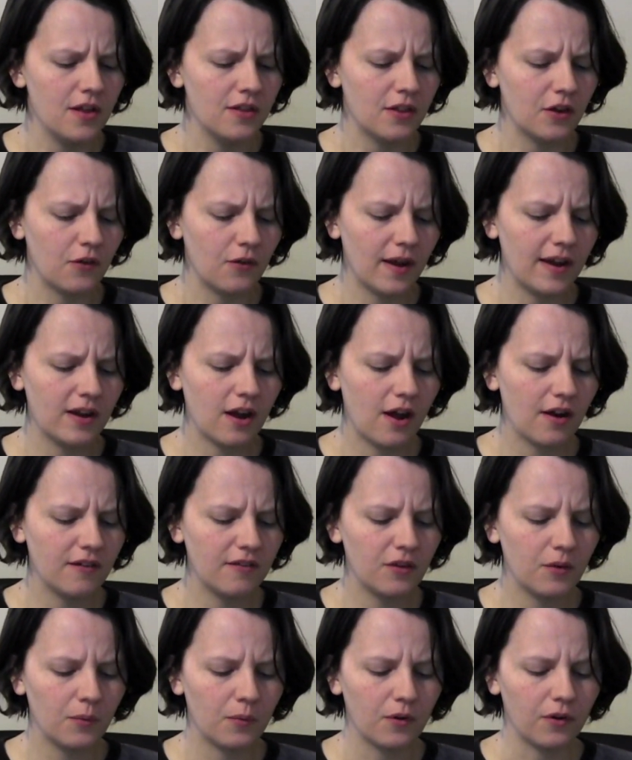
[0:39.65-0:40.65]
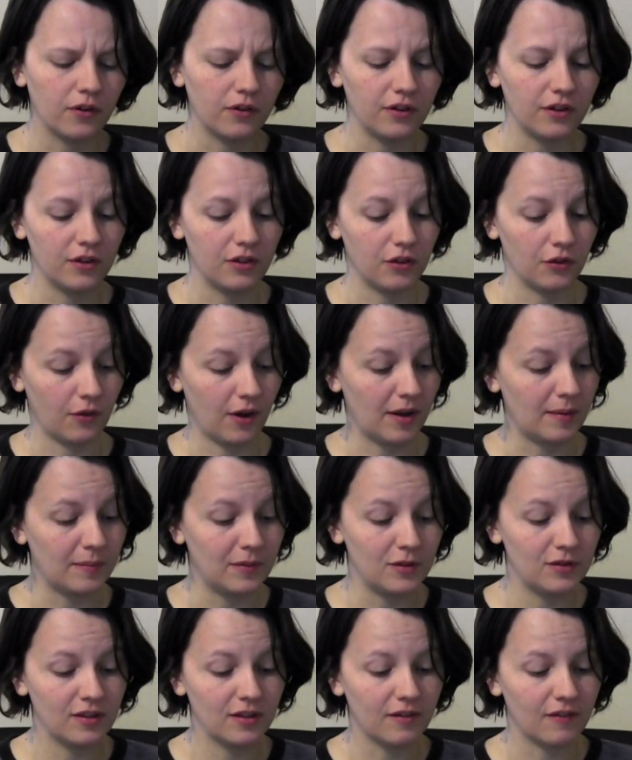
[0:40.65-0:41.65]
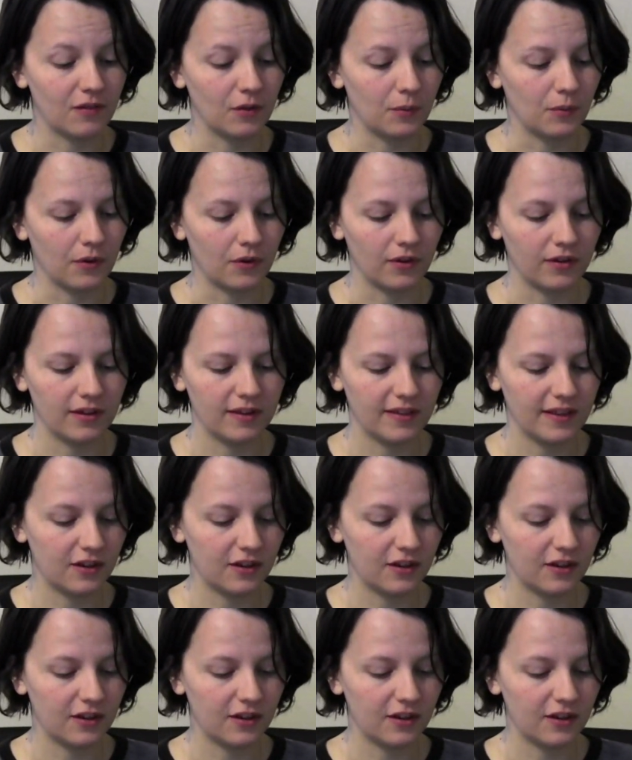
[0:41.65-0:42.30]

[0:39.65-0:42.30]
the great art of the world, the great music of the world,